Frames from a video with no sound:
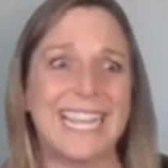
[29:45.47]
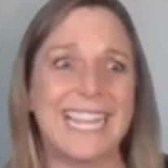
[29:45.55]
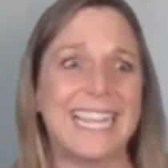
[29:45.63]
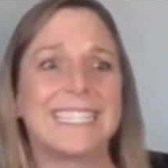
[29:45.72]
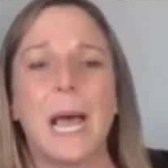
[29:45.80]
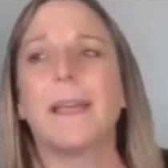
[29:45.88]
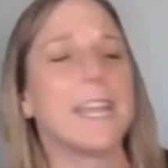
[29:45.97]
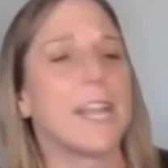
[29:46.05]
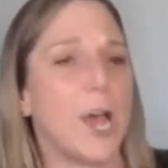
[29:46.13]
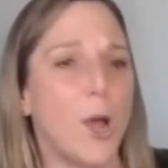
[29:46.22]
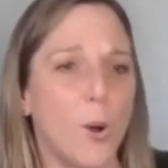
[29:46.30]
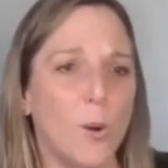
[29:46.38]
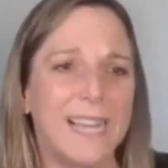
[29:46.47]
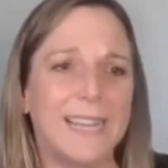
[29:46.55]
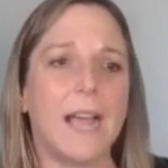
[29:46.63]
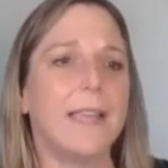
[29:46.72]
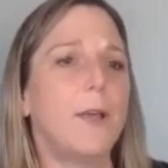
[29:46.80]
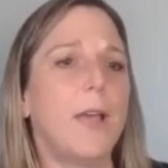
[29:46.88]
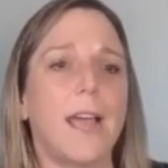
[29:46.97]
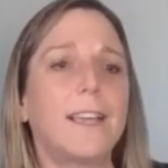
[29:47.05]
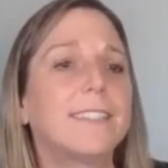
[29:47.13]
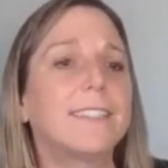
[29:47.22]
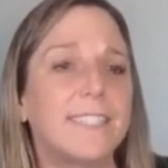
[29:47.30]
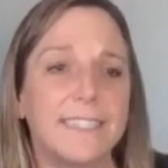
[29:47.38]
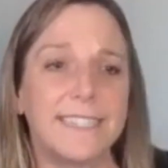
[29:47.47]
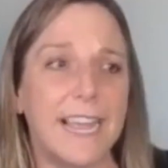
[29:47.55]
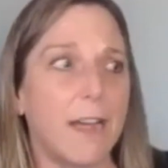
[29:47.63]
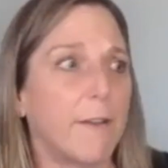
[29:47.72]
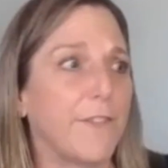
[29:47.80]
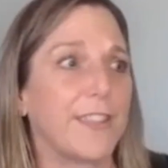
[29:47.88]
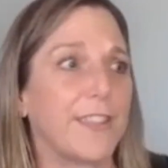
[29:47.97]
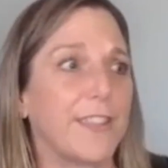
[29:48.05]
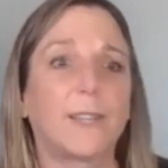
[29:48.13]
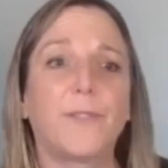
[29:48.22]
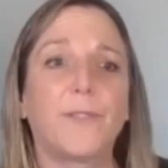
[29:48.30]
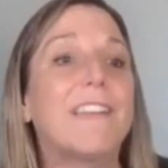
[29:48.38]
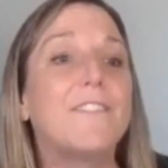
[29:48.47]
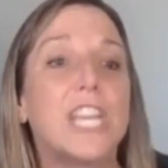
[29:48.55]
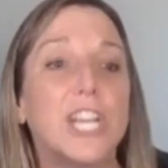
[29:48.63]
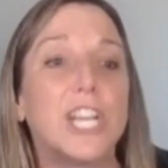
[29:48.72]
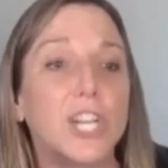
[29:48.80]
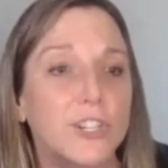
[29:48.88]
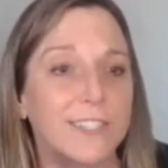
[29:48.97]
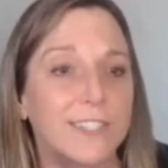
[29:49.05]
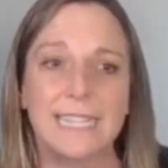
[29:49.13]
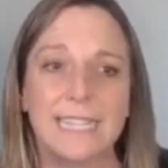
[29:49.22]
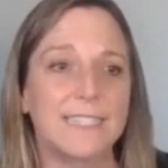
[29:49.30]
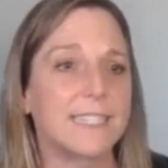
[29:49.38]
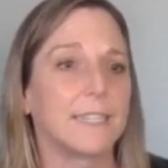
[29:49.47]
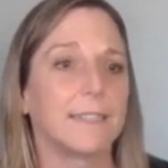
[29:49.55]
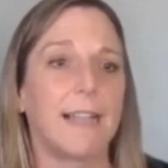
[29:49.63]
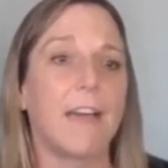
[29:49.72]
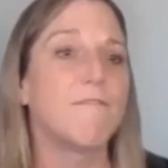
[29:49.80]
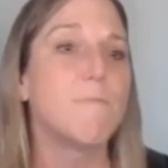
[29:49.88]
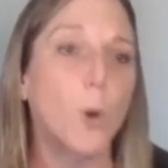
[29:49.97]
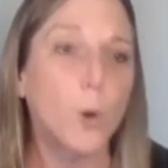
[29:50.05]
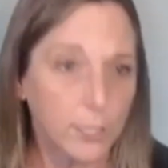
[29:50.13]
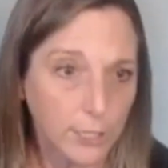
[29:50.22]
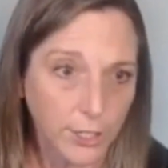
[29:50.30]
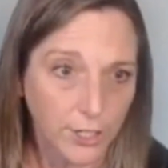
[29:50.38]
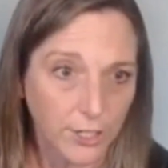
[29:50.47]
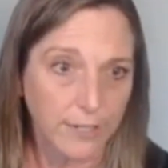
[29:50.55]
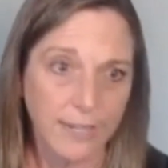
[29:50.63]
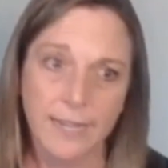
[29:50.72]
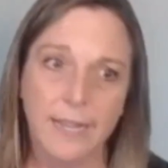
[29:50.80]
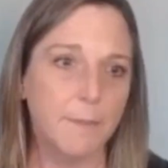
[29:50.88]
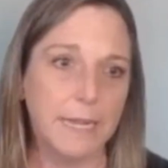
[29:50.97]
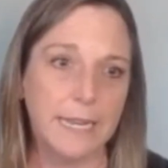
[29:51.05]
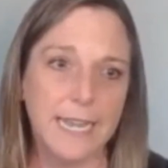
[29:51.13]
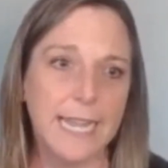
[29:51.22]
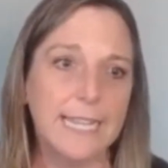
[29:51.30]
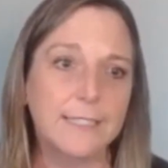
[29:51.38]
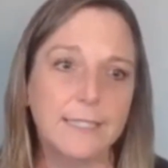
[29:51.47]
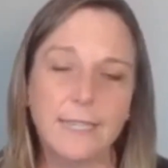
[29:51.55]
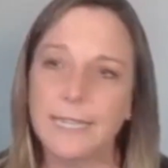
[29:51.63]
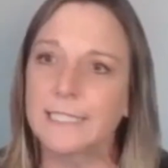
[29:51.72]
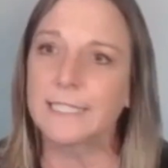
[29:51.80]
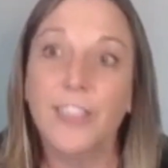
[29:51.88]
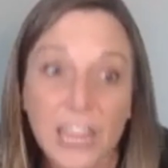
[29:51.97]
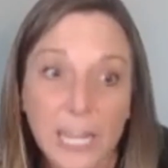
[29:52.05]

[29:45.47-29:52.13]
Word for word: is, you know, I could sit down for the next five years and still have more to learn. I mean, it's it's a